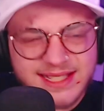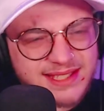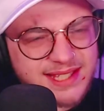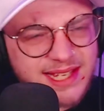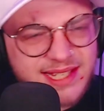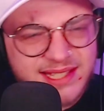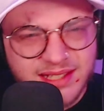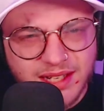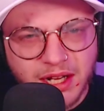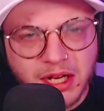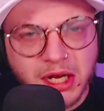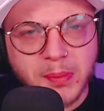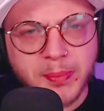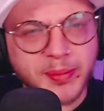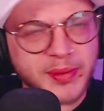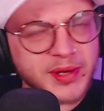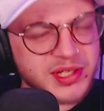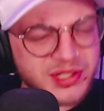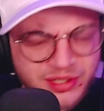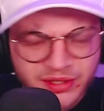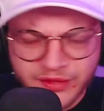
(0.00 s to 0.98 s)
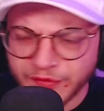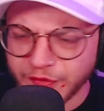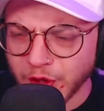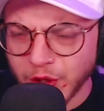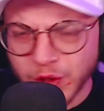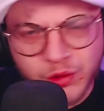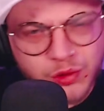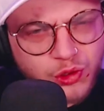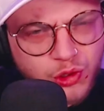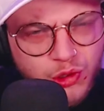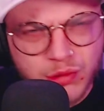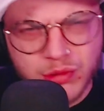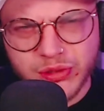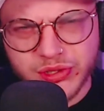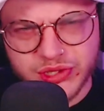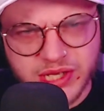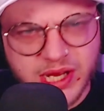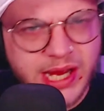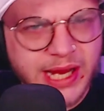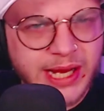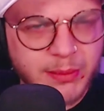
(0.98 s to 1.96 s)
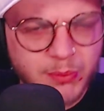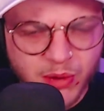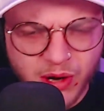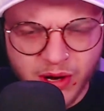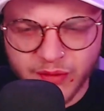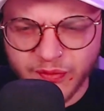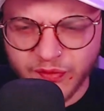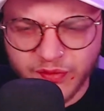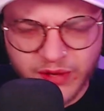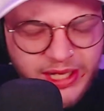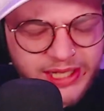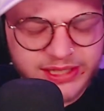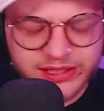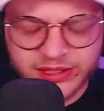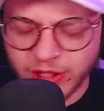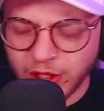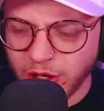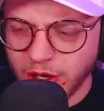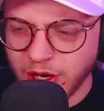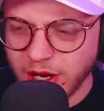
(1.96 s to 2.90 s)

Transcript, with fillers: this like a prison phone call or something, bruv? Like the.